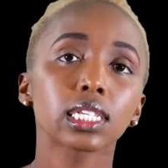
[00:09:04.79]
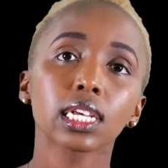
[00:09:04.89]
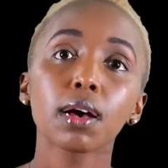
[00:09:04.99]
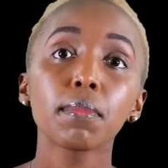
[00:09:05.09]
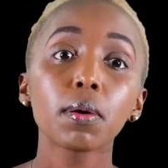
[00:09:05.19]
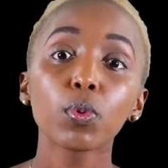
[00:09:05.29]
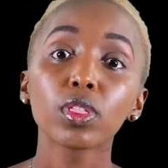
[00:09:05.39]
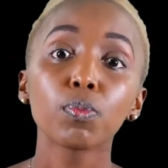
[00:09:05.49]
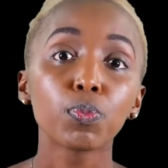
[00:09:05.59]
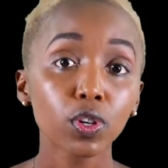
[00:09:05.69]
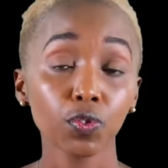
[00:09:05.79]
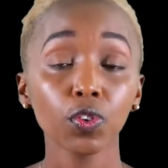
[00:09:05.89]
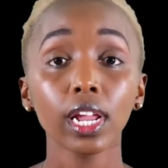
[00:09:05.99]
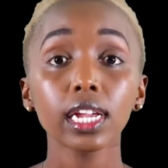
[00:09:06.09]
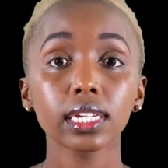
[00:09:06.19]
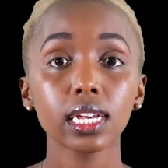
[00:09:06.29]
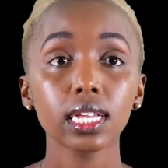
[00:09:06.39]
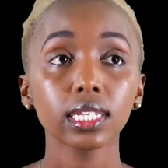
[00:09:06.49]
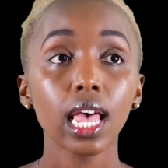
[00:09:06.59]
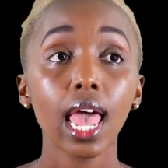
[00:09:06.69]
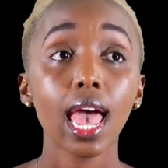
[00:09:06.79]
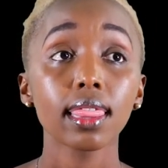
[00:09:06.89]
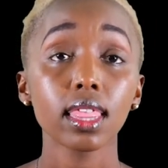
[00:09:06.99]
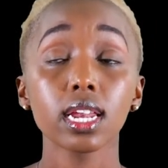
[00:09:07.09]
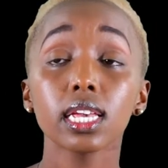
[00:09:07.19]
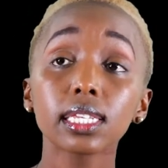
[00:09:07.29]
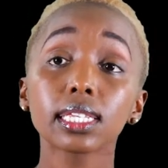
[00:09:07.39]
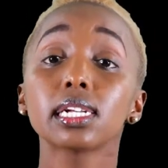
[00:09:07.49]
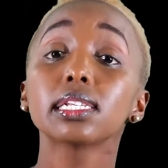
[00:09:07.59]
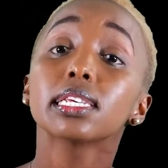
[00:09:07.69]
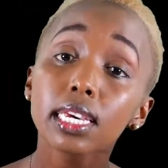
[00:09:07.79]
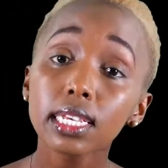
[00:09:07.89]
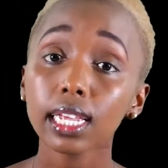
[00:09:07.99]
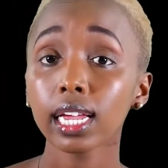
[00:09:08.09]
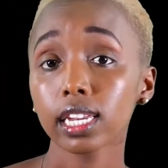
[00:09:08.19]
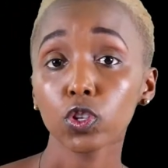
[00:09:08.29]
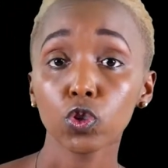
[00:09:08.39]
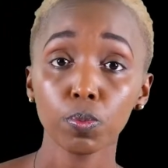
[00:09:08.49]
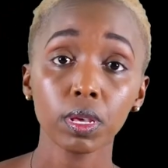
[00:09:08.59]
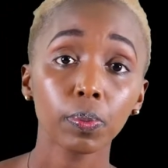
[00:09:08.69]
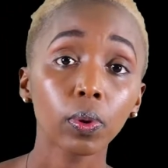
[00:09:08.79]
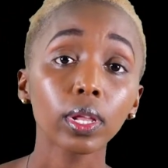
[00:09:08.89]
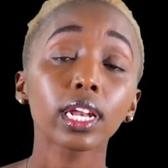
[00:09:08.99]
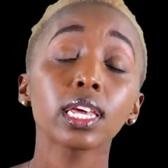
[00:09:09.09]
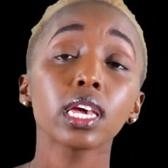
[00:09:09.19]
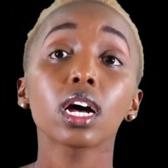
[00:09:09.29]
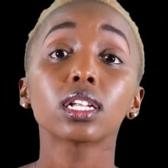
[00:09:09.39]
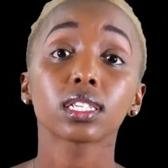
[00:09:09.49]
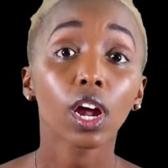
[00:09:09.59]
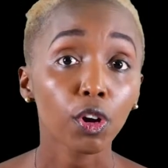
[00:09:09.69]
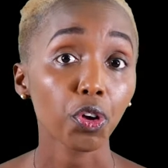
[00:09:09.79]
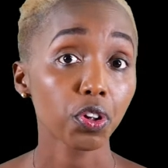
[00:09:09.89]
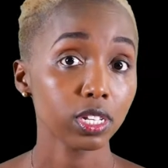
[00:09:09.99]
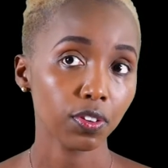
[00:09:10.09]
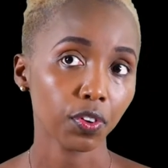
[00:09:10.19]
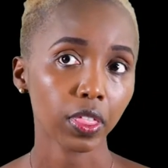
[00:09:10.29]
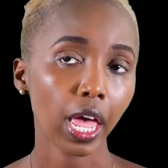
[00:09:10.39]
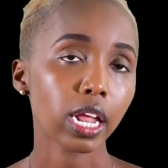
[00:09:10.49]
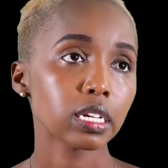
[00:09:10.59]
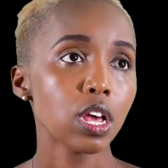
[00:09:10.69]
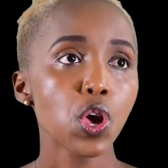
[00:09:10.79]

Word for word: is come up with beautiful ideas and then he sells his ideas to people and he earns a royalty for that.